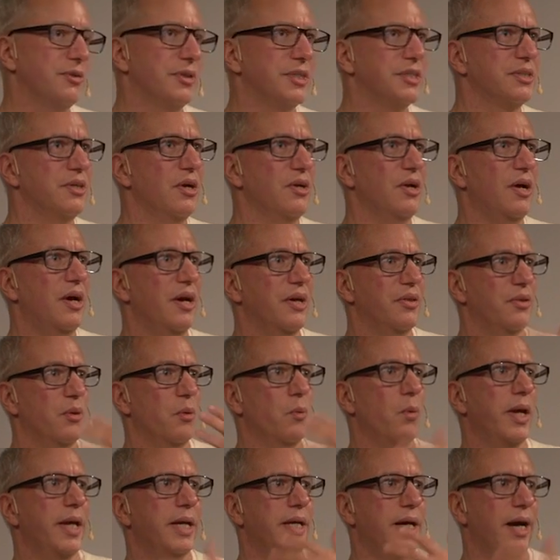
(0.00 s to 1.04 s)
It's not like the
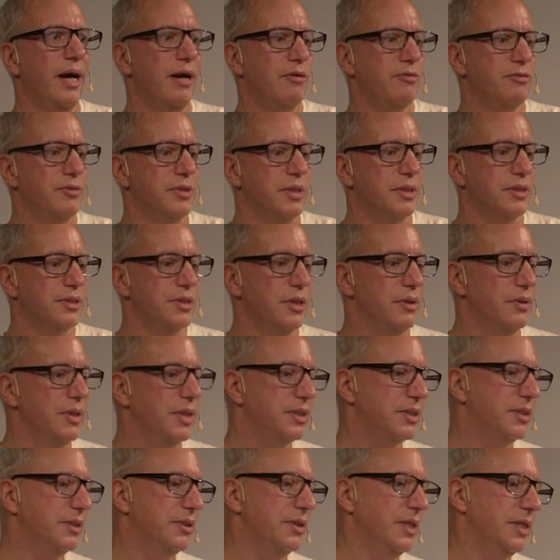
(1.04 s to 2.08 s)
week after. So
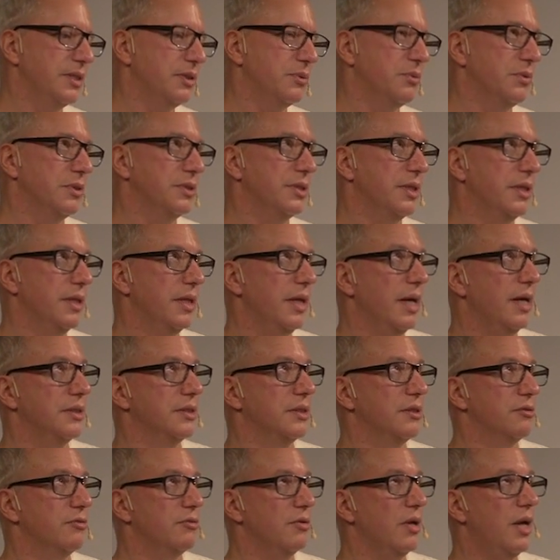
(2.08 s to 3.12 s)
this was at the
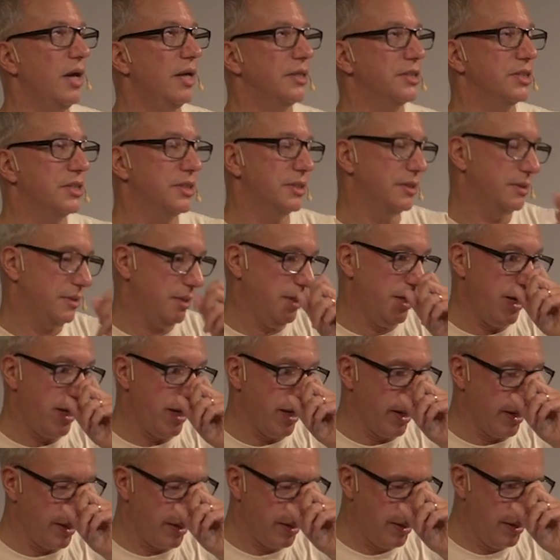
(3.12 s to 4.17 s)
end of last
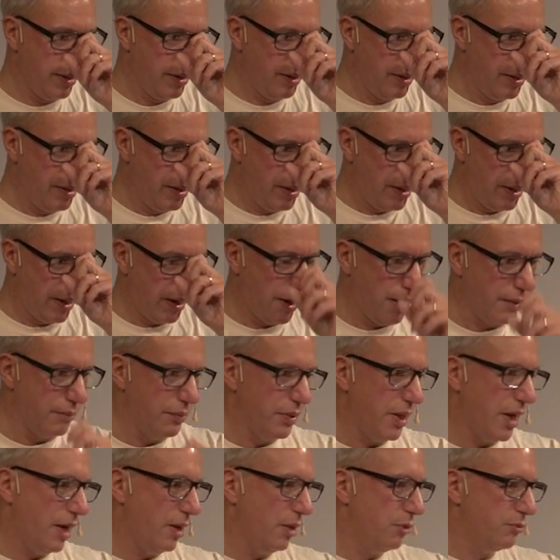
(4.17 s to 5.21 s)
year.
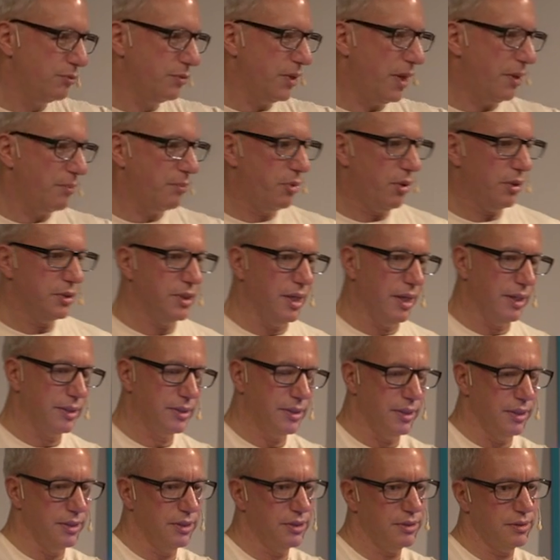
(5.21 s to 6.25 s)
That
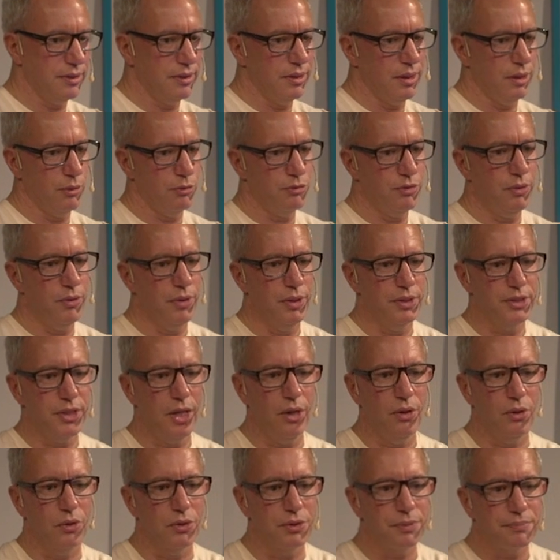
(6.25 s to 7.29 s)
project is a few years
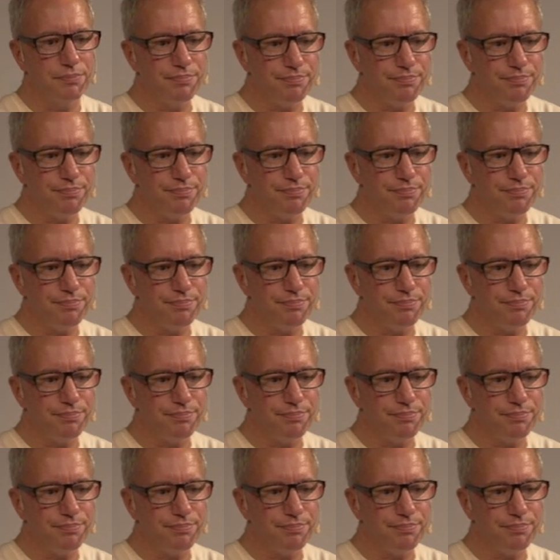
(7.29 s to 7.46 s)
old.